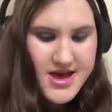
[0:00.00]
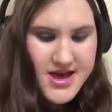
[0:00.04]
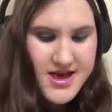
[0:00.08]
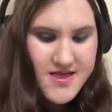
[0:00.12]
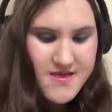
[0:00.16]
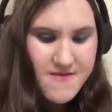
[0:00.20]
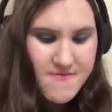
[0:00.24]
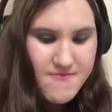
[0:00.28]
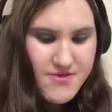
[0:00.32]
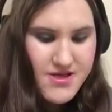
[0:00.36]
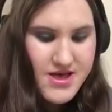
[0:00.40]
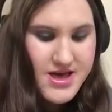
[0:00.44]

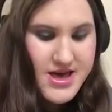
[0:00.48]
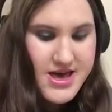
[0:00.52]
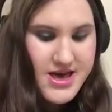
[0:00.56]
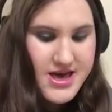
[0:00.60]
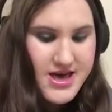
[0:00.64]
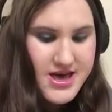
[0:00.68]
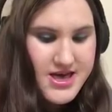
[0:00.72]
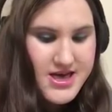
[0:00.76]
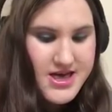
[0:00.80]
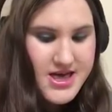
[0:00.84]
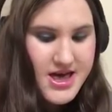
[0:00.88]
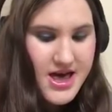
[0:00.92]
In the
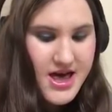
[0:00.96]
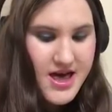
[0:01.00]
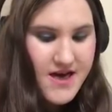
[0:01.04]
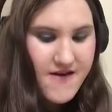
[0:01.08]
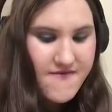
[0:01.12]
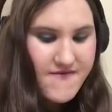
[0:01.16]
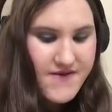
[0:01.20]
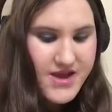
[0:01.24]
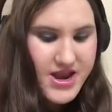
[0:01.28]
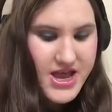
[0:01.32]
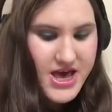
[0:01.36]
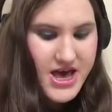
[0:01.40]
blink
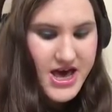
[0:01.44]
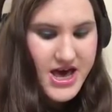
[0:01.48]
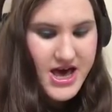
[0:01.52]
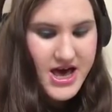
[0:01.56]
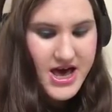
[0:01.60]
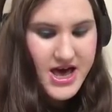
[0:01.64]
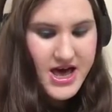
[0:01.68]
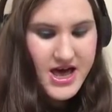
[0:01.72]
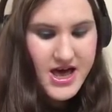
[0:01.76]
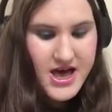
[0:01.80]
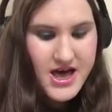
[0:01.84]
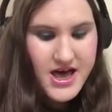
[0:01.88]
of the
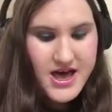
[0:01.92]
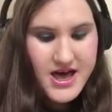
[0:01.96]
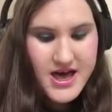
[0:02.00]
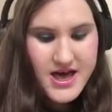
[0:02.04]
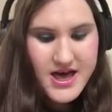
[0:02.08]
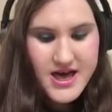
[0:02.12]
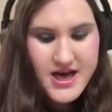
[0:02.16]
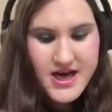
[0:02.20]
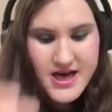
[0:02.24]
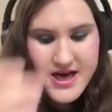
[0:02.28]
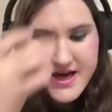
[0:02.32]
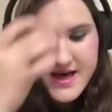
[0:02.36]

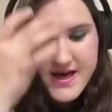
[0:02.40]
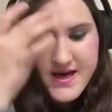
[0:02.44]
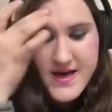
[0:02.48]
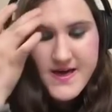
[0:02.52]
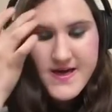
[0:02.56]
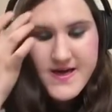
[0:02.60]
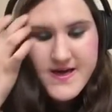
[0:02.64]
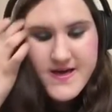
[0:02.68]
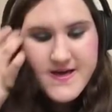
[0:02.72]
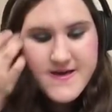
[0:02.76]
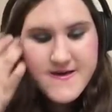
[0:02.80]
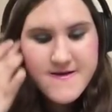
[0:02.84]

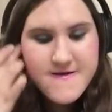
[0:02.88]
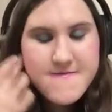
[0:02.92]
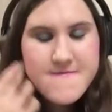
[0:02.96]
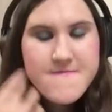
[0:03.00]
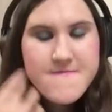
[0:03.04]
night,